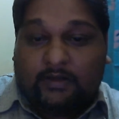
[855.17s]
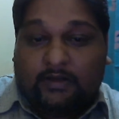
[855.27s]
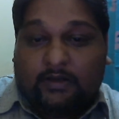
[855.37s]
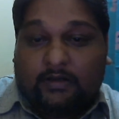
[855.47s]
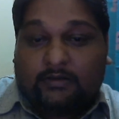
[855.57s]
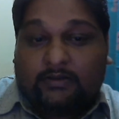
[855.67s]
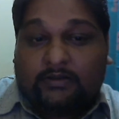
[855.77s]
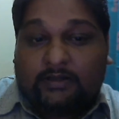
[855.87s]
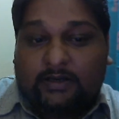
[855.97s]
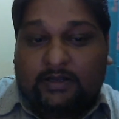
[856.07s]
The
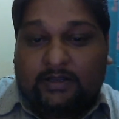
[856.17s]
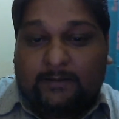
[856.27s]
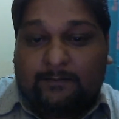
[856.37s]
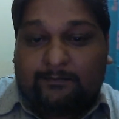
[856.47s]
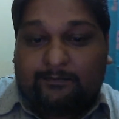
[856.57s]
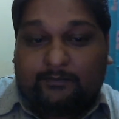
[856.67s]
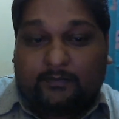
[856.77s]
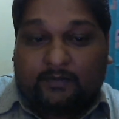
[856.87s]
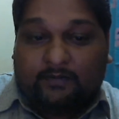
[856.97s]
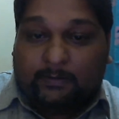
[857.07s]
third day,
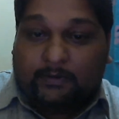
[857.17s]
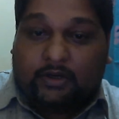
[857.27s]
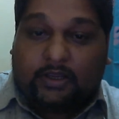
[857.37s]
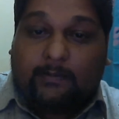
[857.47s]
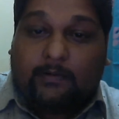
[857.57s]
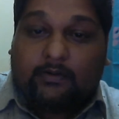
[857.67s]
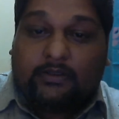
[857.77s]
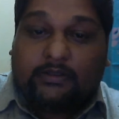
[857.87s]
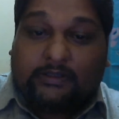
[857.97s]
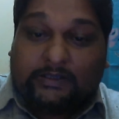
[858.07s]
we'll be talking about
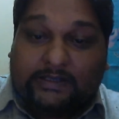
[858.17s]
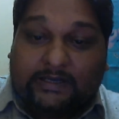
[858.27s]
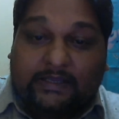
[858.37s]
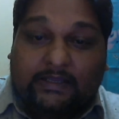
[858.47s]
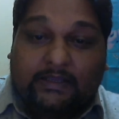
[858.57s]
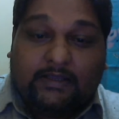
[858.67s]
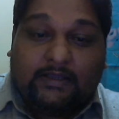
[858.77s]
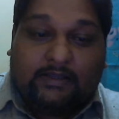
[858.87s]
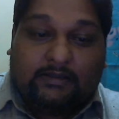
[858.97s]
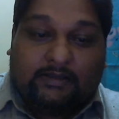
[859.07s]
the third day
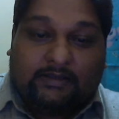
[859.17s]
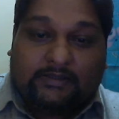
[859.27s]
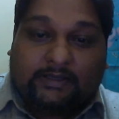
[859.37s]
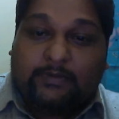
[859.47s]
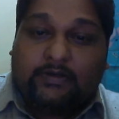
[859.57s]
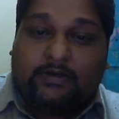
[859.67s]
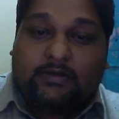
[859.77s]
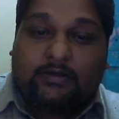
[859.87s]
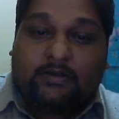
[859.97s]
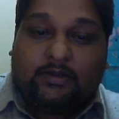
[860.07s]
in the next segment,
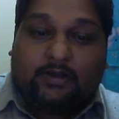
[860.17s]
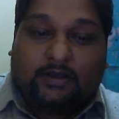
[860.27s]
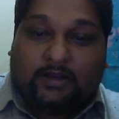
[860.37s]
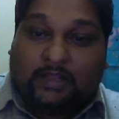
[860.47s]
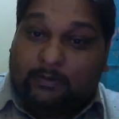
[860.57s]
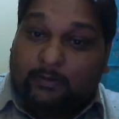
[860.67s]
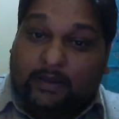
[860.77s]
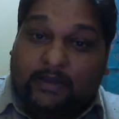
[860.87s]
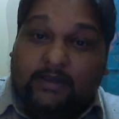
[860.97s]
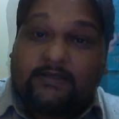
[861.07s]
and I'll be
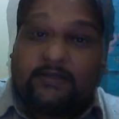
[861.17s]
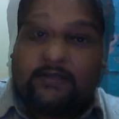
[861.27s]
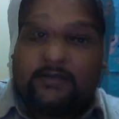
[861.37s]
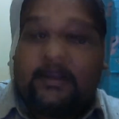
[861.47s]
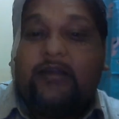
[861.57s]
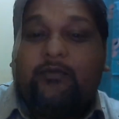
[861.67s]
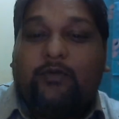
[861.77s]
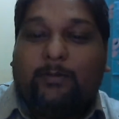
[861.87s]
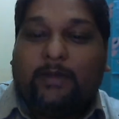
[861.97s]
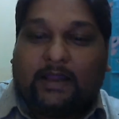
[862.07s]
back in a second. And we
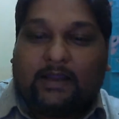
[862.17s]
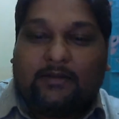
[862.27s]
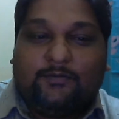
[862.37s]
are back.